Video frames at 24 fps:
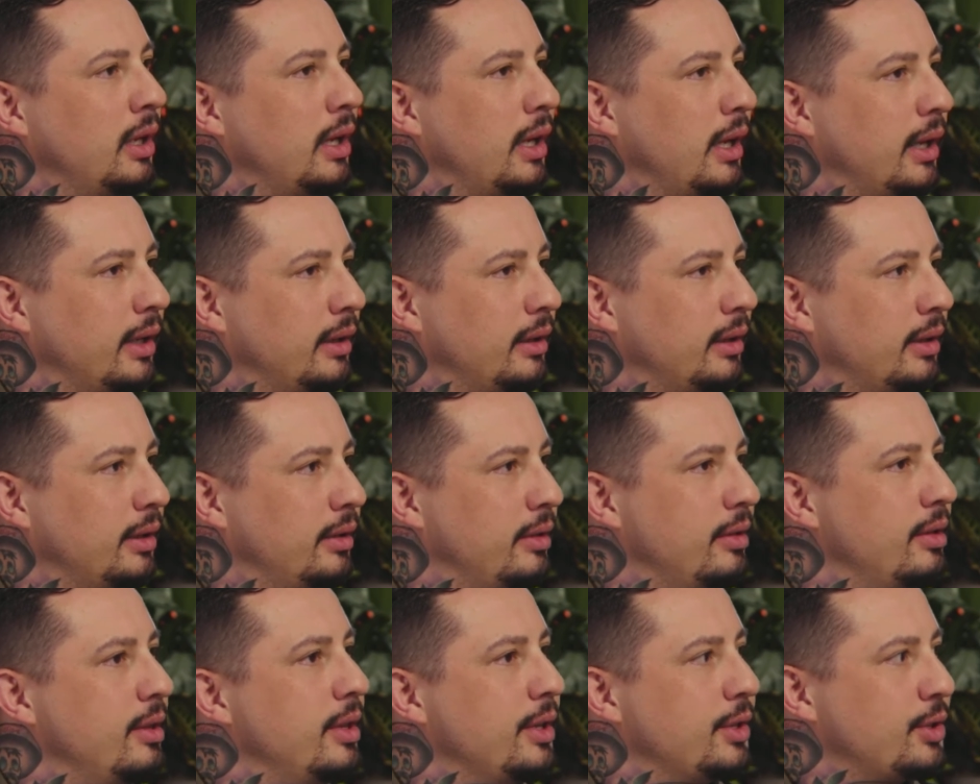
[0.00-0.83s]
And
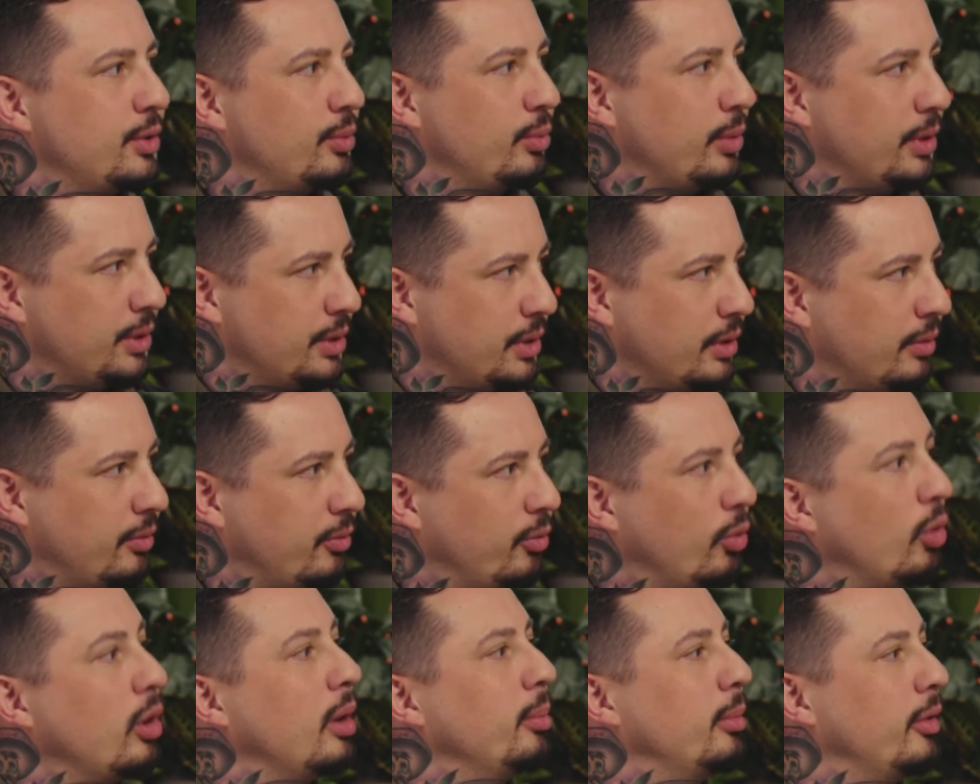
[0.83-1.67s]
this was a
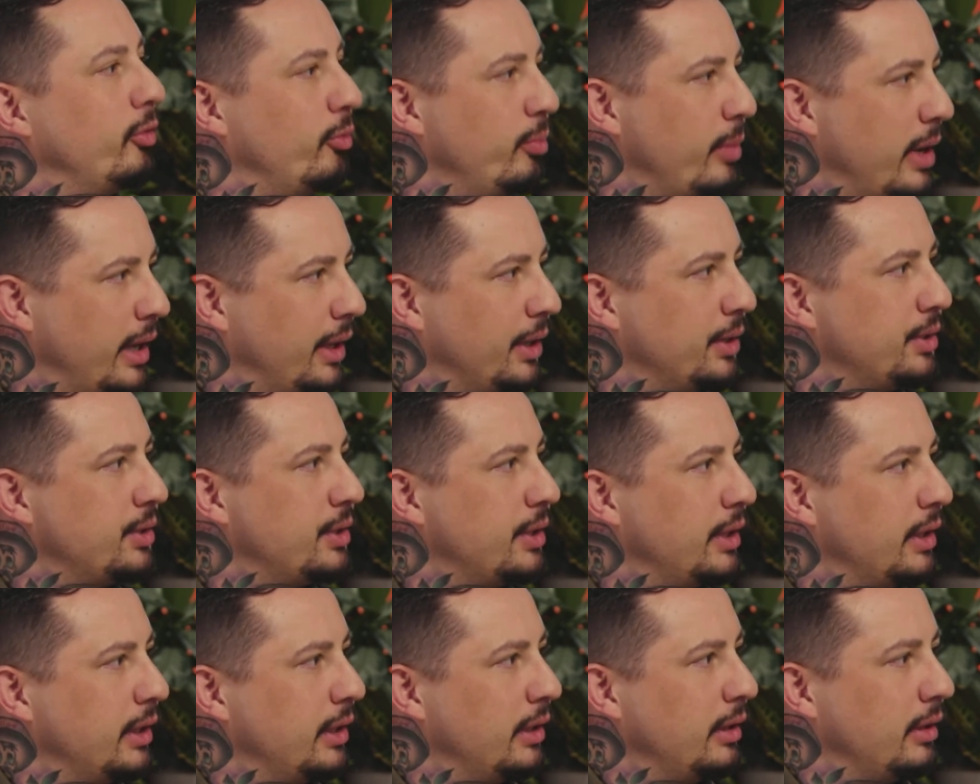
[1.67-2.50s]
form of
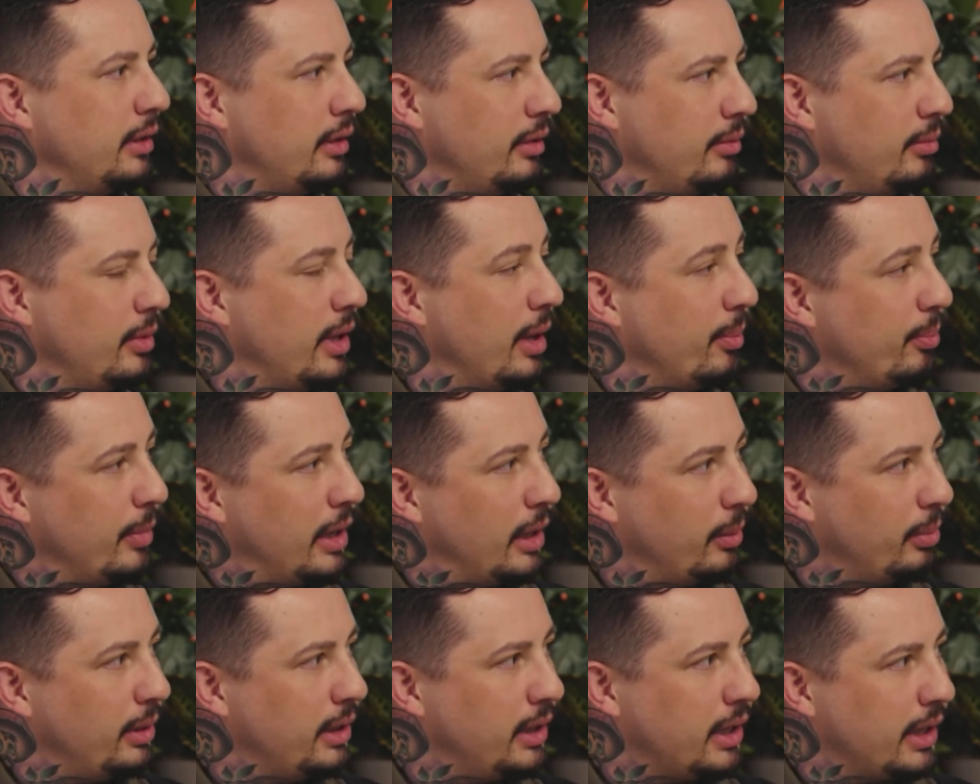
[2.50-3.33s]
medicine that
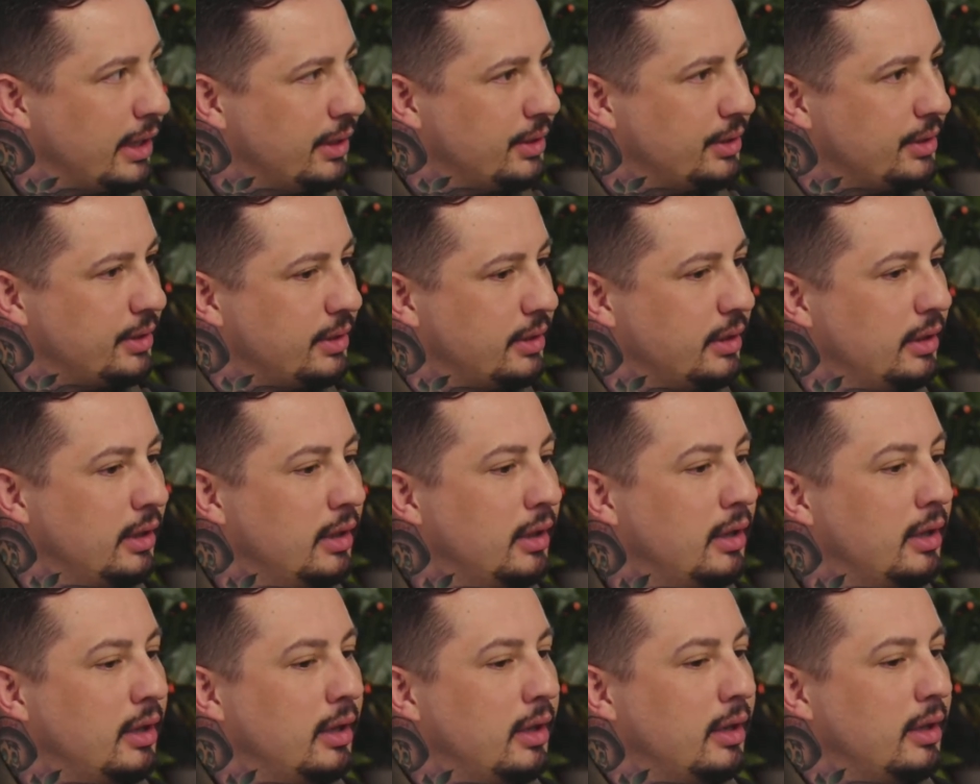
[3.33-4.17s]
maybe has,
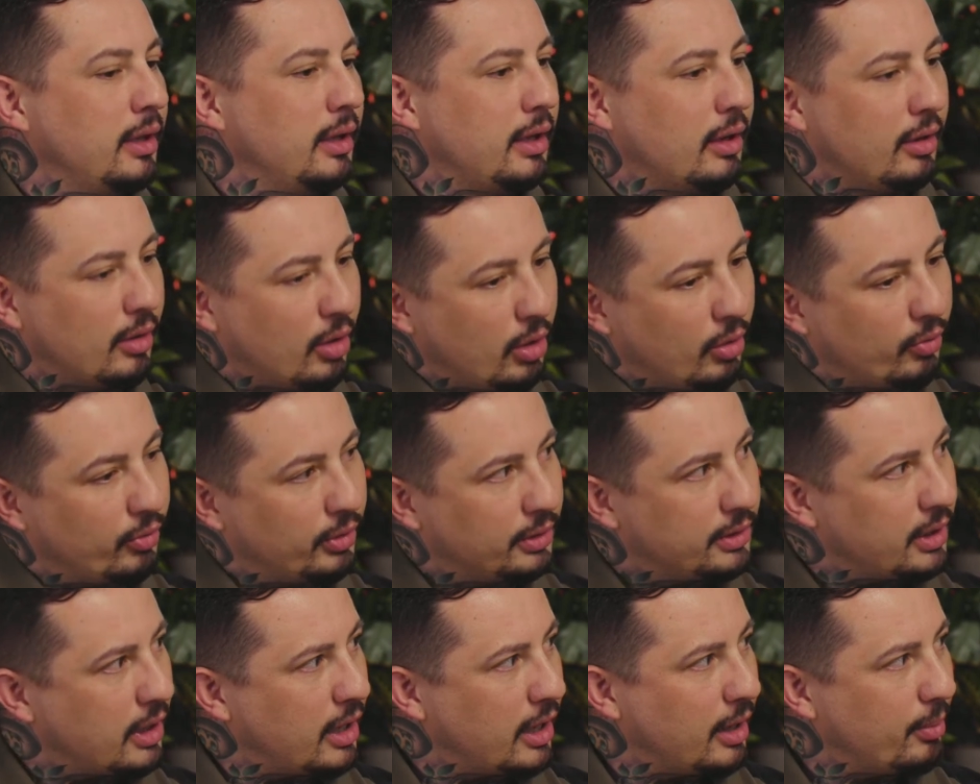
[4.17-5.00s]
over
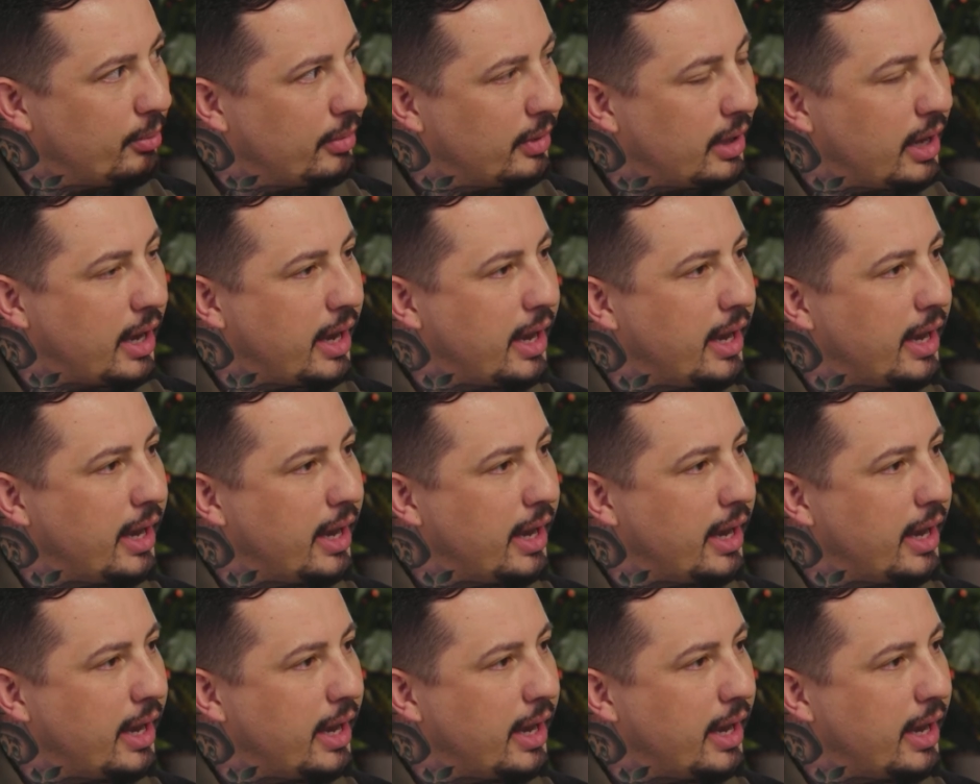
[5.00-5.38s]
time,